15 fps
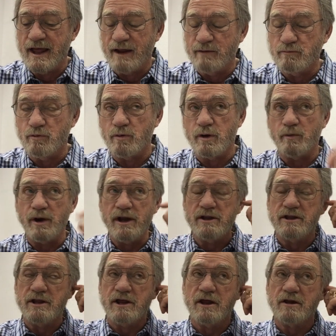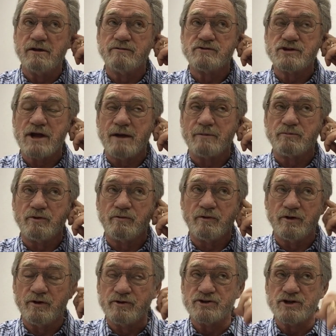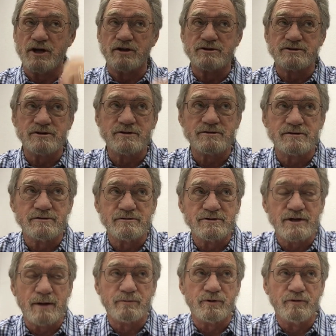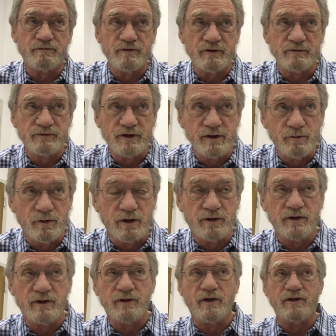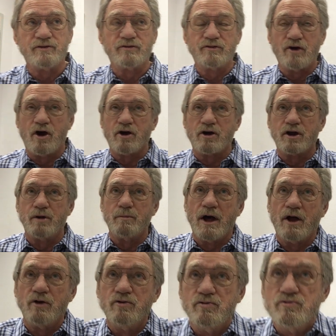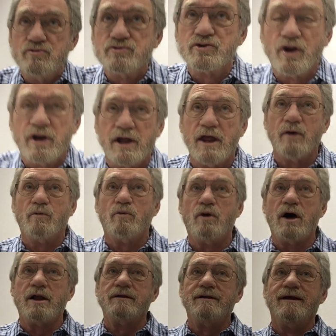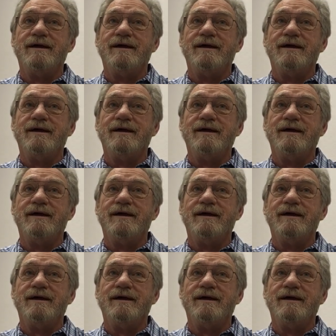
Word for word: and when we read the end of chapter Genesis in chapter 50, when he's talking about who's going to get what,